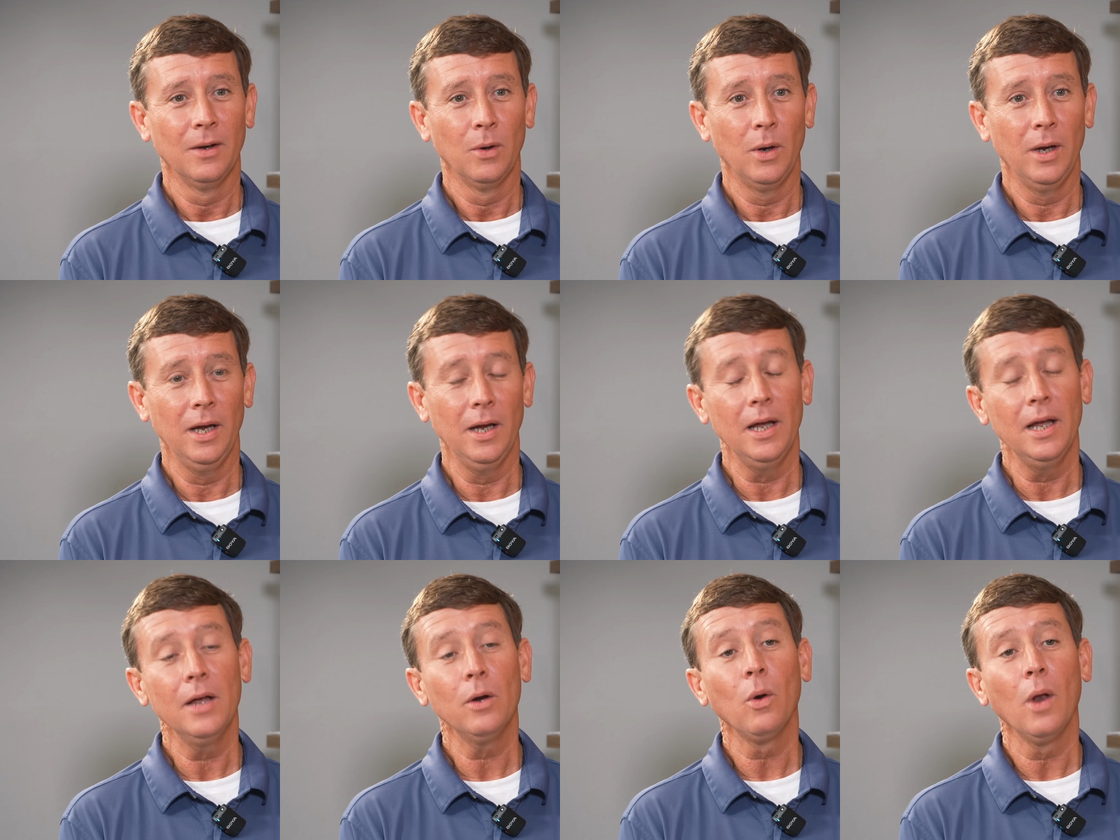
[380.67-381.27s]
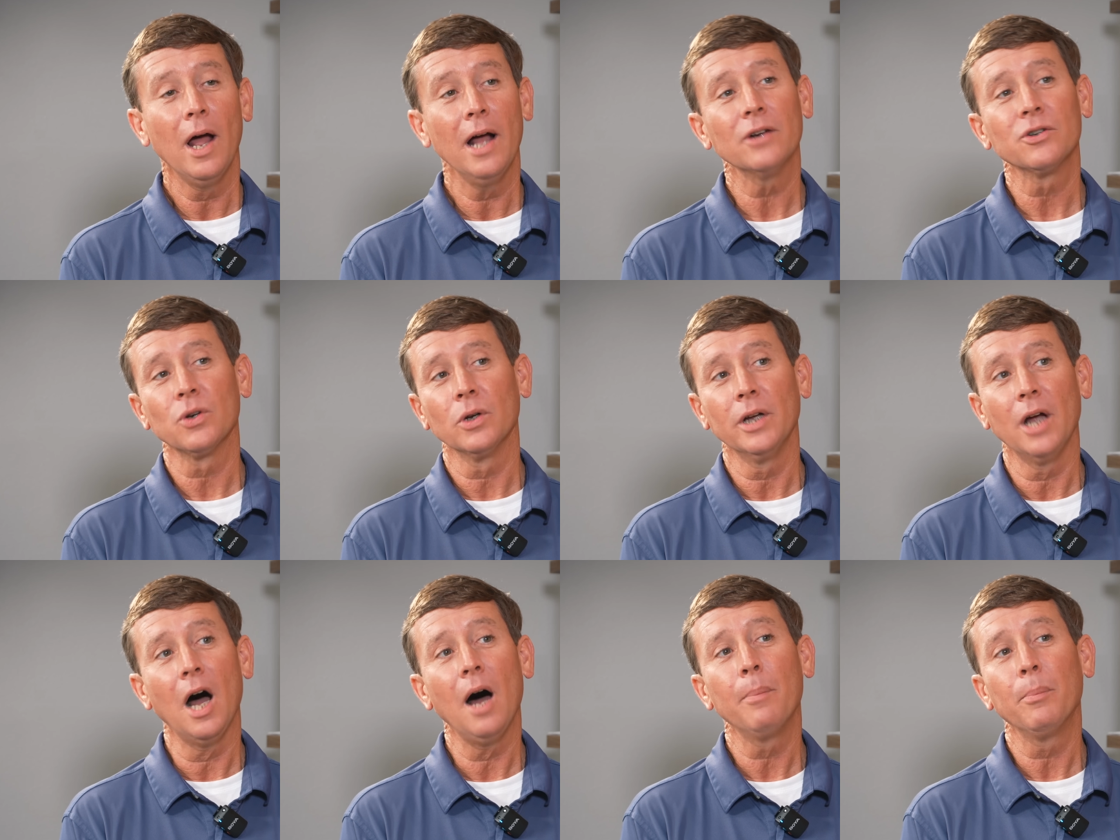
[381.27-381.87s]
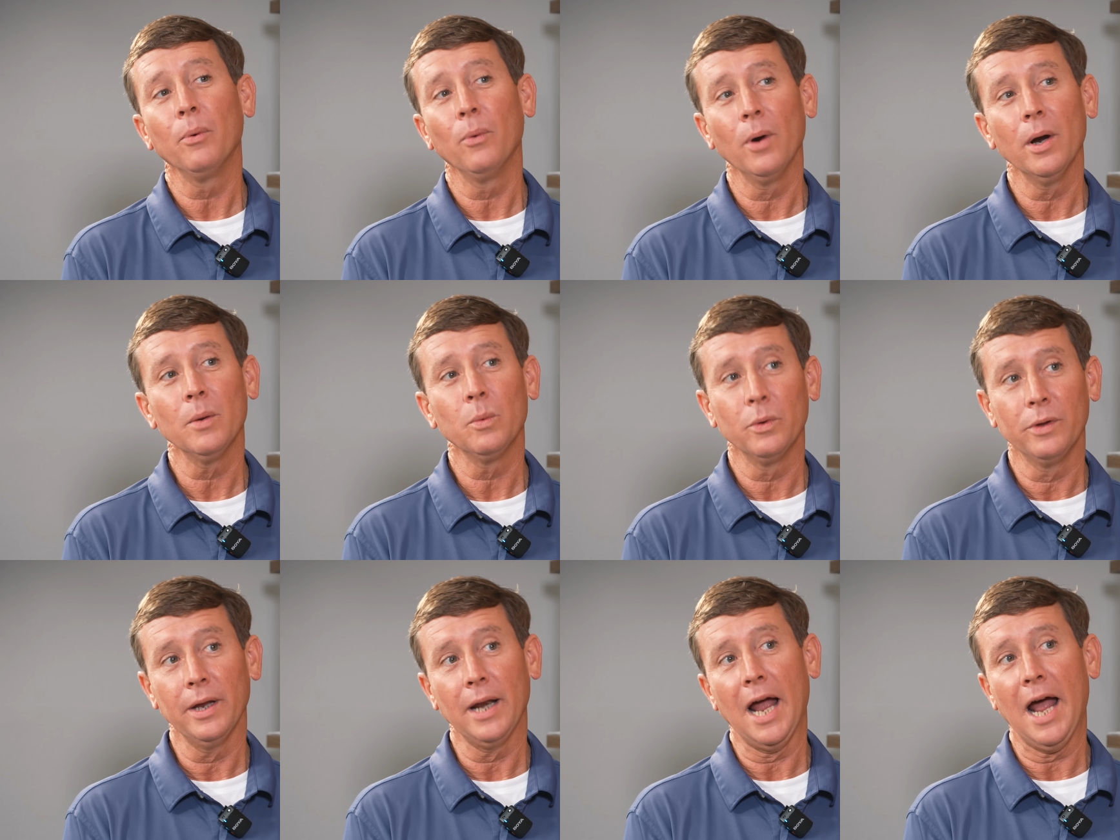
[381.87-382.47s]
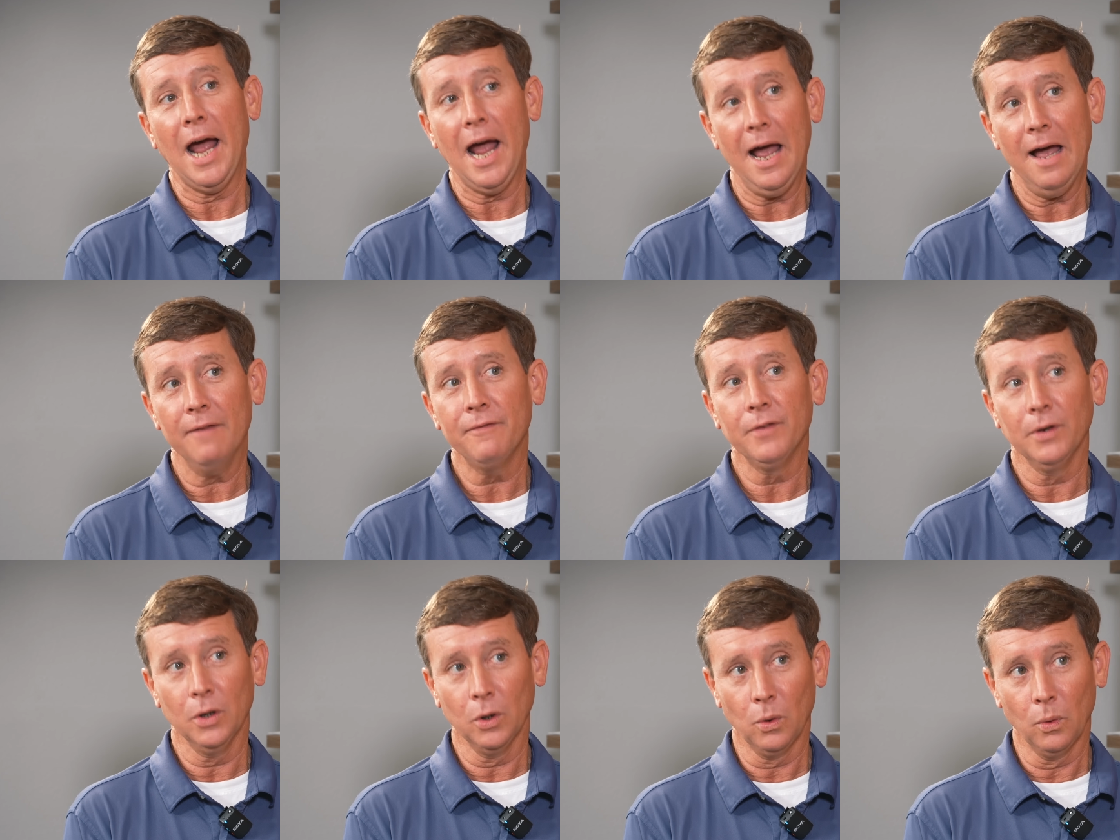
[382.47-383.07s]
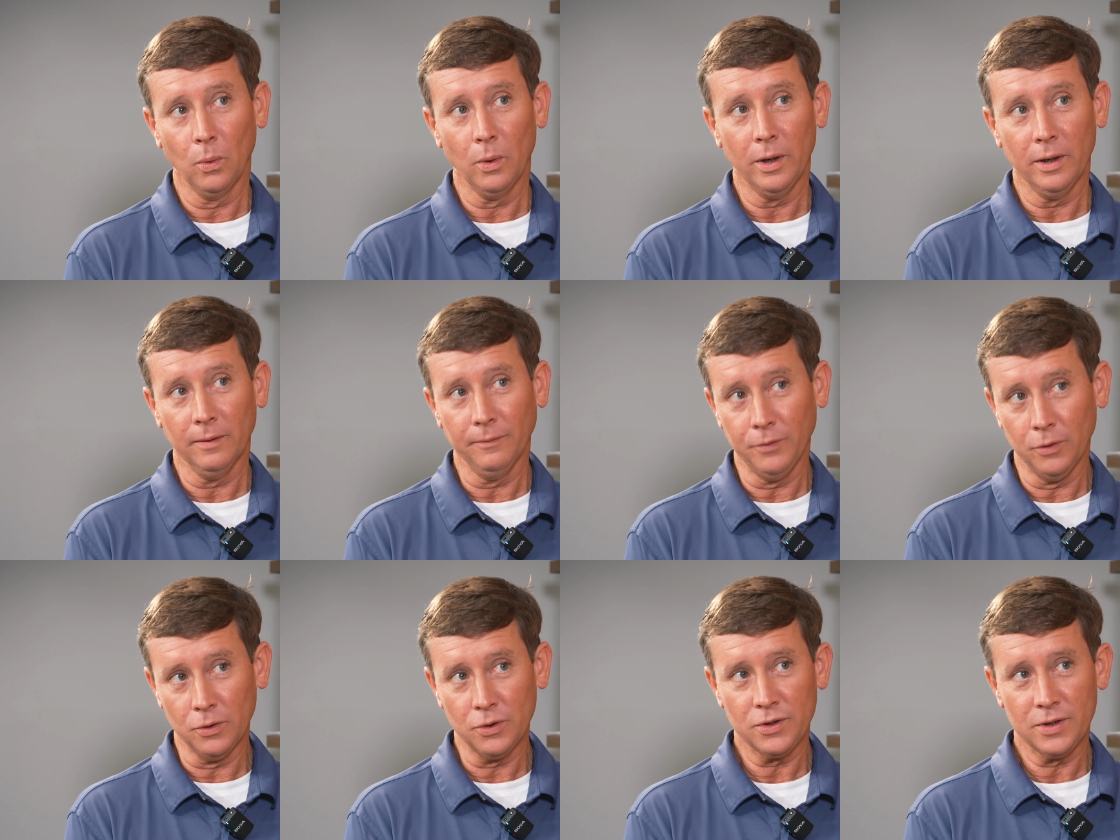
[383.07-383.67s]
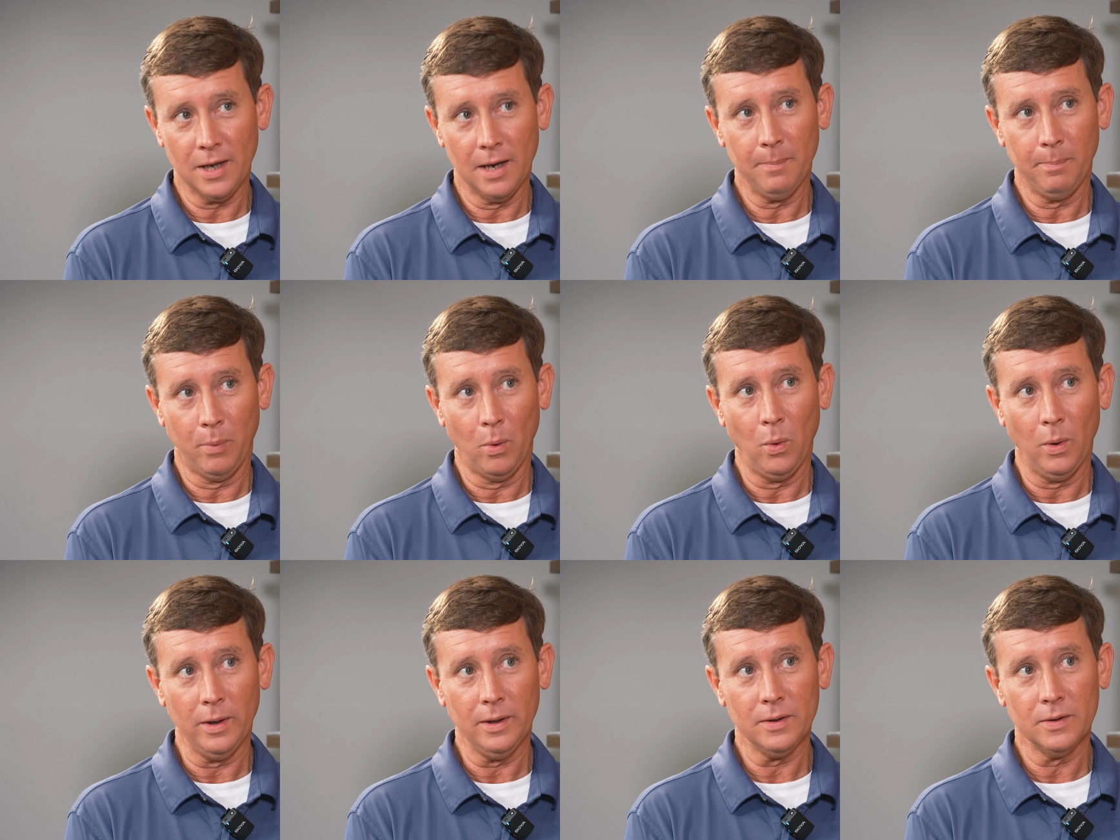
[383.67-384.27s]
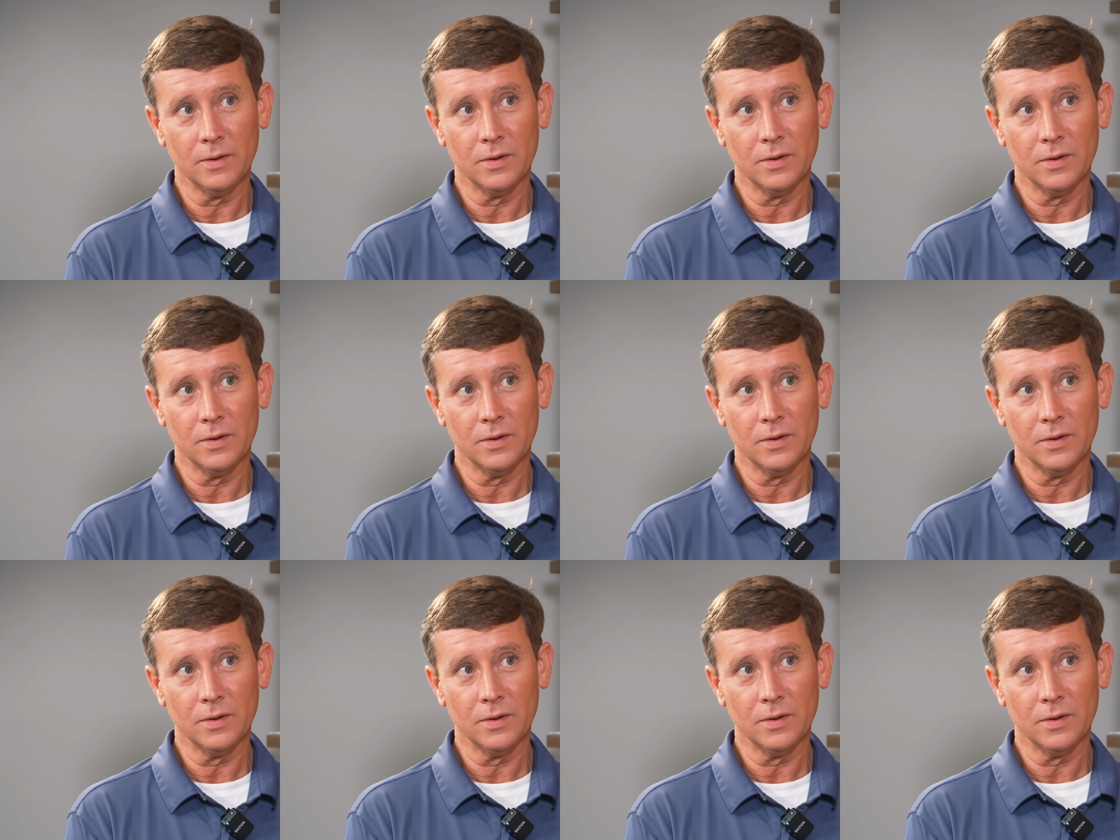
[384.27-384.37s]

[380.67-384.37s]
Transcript: it'll actually operate within half a degree of your set point.